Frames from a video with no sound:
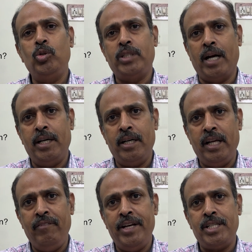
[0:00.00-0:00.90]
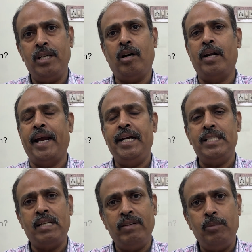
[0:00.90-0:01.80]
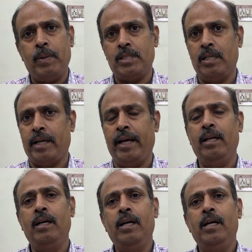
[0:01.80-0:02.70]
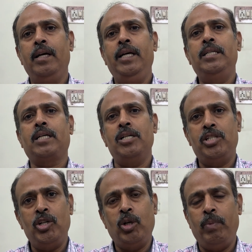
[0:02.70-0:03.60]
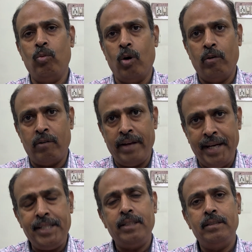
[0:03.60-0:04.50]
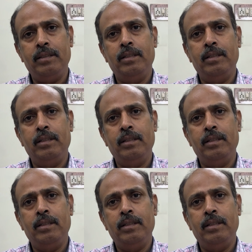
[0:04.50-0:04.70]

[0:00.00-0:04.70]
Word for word: standard deviation or 97th percentile is considered to be overweight.